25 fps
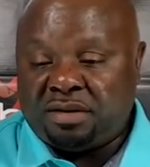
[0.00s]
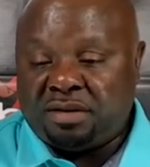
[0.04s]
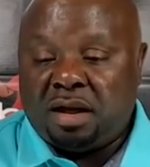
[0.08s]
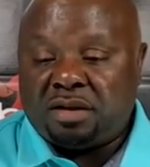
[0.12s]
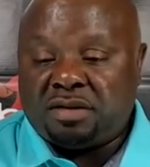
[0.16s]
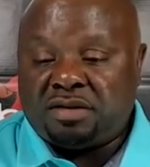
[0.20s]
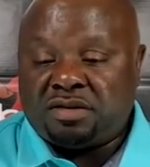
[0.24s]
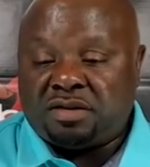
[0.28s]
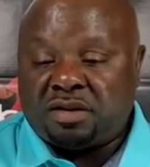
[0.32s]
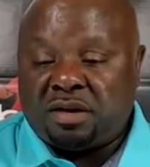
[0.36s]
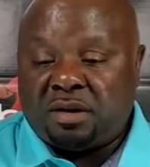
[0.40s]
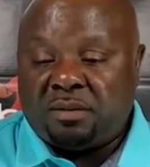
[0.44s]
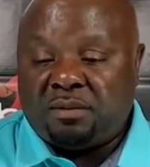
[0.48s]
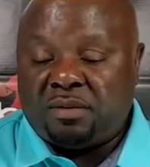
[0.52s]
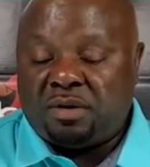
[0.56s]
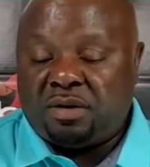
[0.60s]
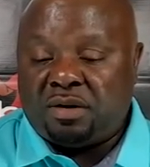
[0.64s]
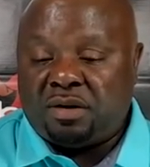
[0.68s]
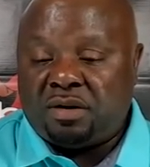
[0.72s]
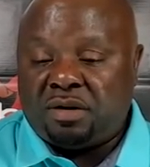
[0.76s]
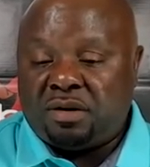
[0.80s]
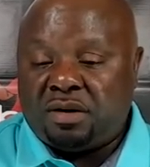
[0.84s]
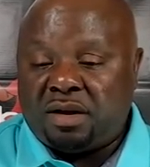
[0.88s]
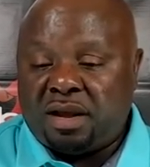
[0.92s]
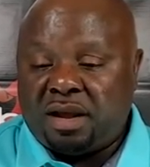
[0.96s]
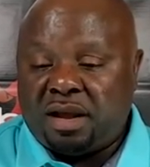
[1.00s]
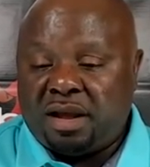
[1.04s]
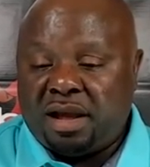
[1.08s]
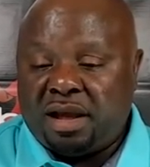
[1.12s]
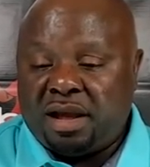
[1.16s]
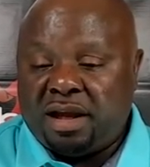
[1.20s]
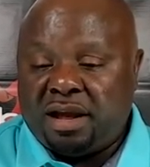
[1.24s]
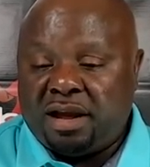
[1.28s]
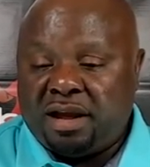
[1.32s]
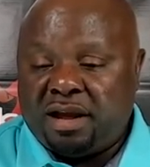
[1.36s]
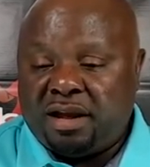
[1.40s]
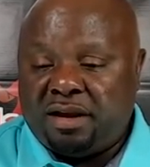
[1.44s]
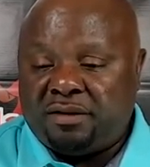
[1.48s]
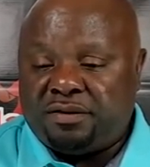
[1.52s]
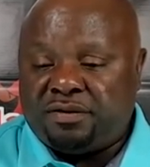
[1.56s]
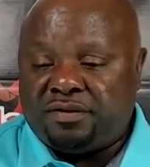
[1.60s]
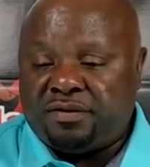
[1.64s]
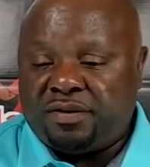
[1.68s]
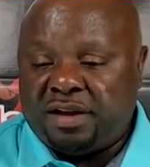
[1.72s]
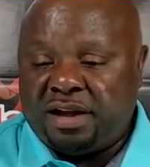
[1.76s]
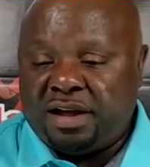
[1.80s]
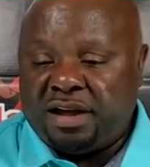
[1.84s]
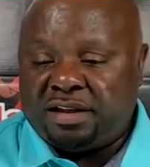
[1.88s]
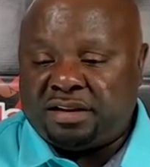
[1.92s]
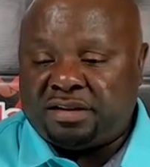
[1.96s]
Uh, Summer
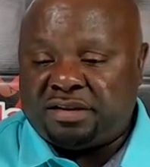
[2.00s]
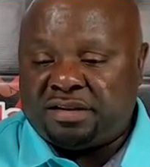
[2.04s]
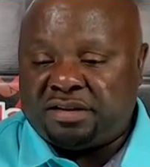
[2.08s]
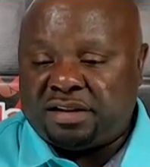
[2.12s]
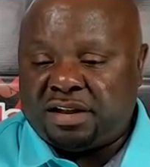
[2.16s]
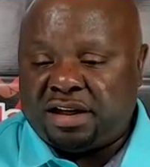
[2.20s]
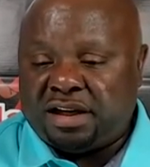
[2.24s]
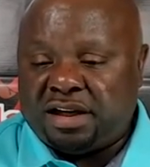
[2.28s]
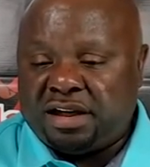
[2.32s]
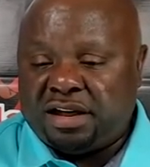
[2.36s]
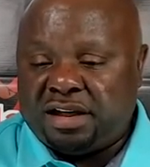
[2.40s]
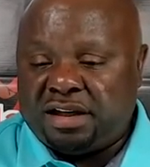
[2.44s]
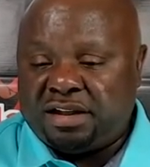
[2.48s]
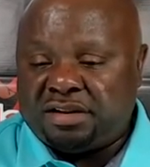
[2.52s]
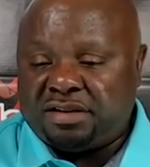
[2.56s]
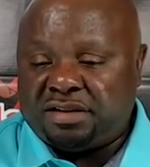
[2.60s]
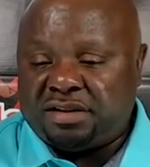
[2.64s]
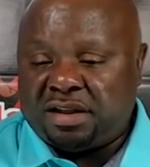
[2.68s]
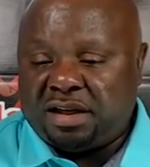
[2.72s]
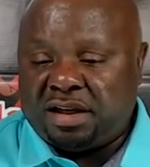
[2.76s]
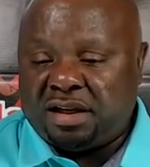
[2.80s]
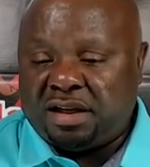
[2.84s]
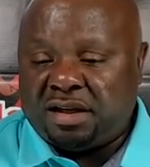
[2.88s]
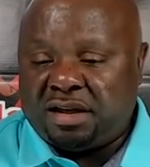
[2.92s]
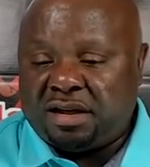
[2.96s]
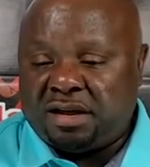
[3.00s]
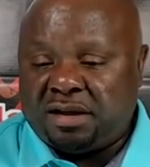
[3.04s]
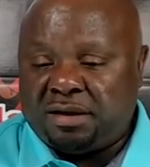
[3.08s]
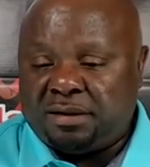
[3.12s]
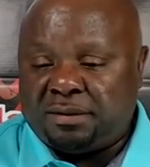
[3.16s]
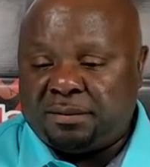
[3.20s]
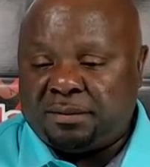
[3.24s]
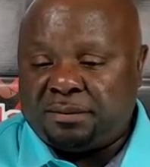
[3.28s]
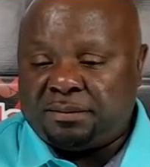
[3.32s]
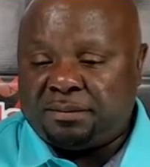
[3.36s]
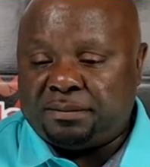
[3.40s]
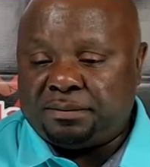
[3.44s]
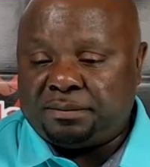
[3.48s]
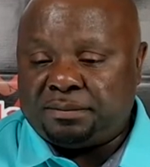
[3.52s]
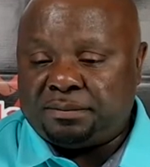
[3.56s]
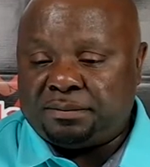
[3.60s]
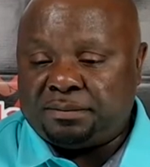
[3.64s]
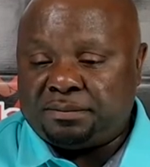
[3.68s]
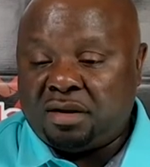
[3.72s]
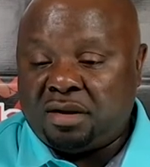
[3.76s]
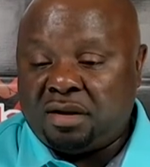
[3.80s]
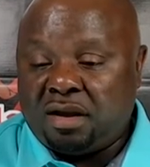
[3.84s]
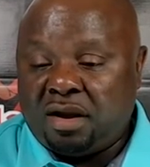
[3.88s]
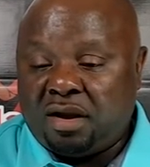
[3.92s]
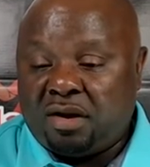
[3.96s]
AFS says, um,
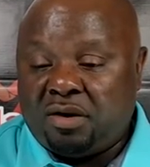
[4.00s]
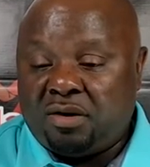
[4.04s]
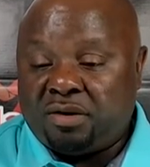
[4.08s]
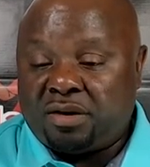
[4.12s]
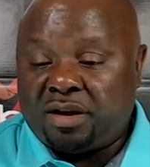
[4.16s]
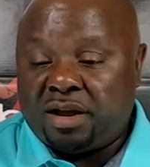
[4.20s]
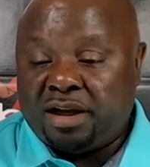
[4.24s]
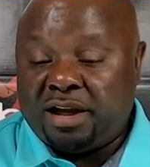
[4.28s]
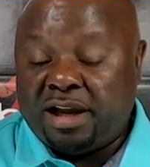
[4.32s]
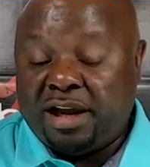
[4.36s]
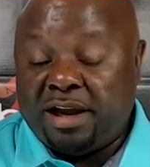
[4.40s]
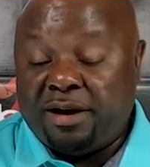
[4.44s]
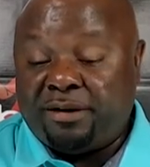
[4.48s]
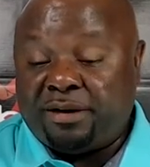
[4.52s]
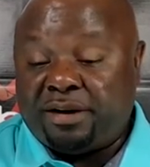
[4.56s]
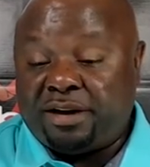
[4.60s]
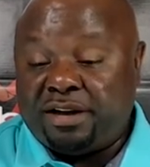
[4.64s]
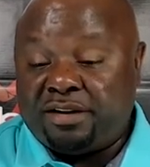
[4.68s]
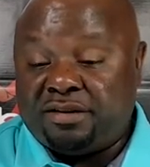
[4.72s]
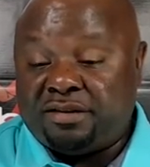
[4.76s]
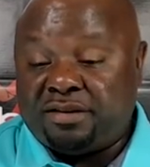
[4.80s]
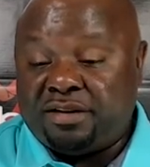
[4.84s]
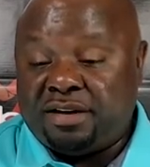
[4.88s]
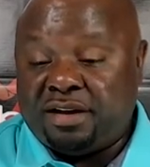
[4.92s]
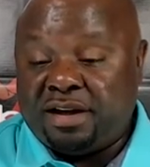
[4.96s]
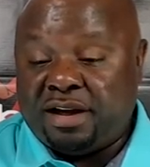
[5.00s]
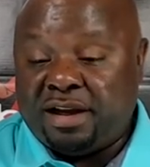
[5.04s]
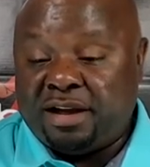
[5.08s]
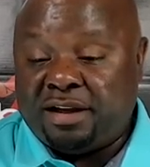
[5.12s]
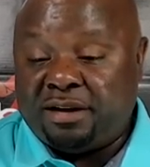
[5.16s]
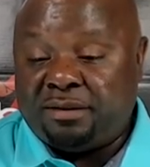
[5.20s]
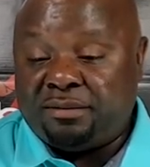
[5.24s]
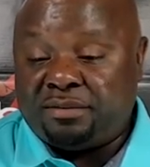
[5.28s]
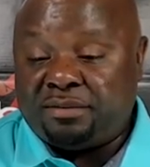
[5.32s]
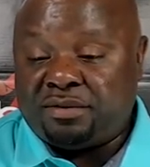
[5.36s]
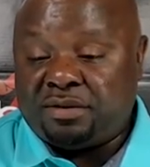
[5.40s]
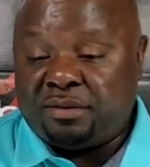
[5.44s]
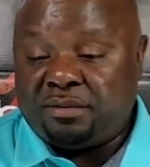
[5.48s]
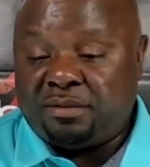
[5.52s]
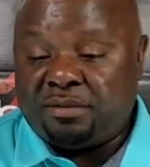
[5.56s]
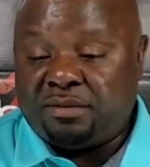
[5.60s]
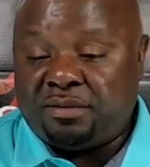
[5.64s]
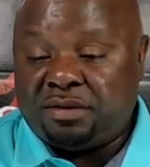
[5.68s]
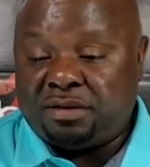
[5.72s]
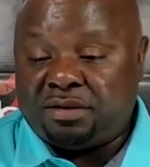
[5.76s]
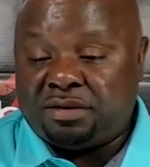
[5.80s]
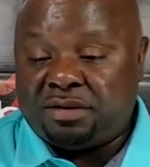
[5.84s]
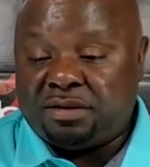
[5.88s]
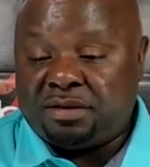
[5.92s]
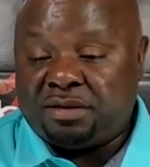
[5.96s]
oh, okay, Eric is the name. Summer
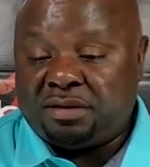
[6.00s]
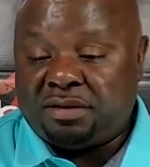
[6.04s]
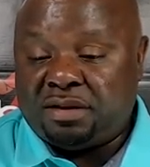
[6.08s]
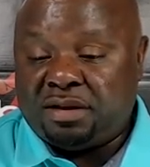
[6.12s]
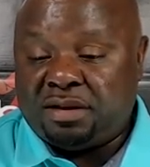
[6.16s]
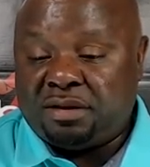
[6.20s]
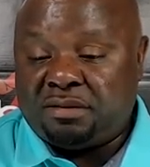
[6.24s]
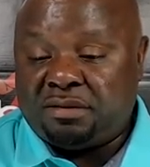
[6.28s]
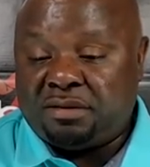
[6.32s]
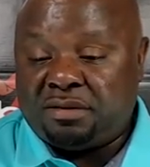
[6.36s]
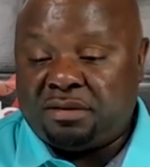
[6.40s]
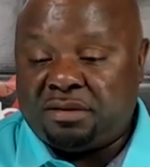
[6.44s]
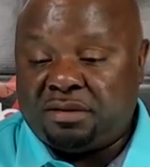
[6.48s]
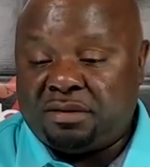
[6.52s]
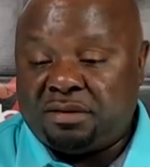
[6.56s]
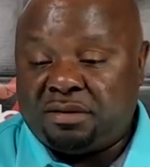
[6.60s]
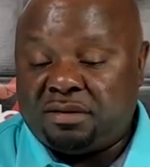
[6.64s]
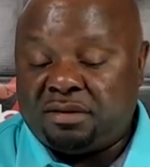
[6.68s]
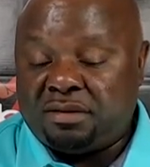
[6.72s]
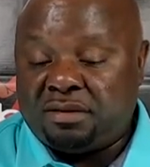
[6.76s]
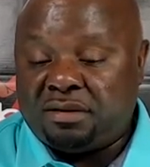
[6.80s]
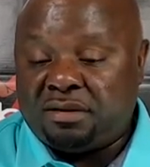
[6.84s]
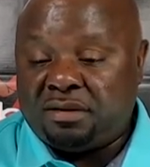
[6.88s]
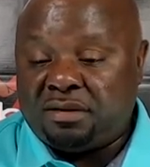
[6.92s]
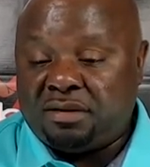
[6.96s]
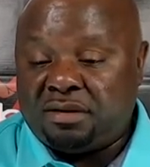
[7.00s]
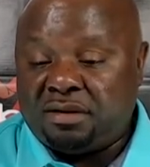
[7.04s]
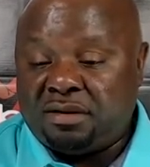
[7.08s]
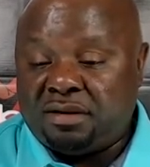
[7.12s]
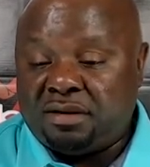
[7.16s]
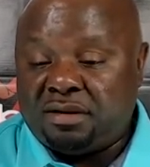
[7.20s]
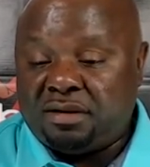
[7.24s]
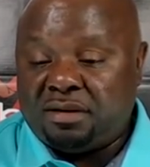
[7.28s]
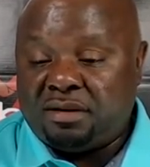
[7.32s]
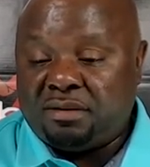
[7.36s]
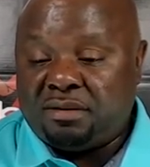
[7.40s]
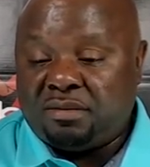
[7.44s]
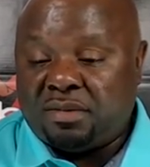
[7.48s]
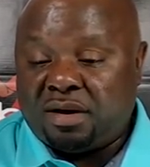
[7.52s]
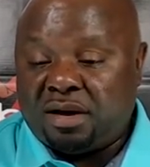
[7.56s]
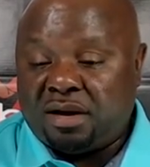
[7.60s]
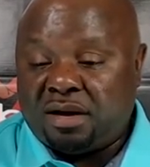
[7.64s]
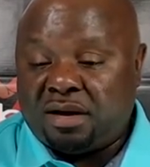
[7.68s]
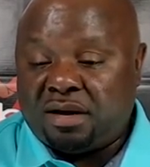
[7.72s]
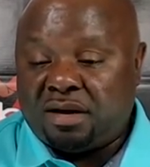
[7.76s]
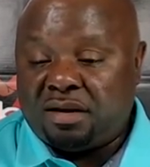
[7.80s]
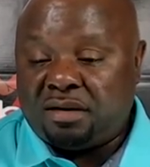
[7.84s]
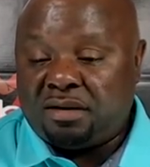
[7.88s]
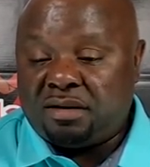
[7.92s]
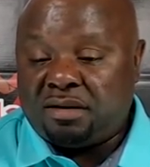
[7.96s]
was the name of the
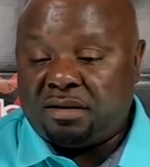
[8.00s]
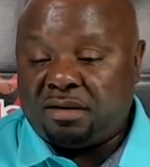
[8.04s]
my.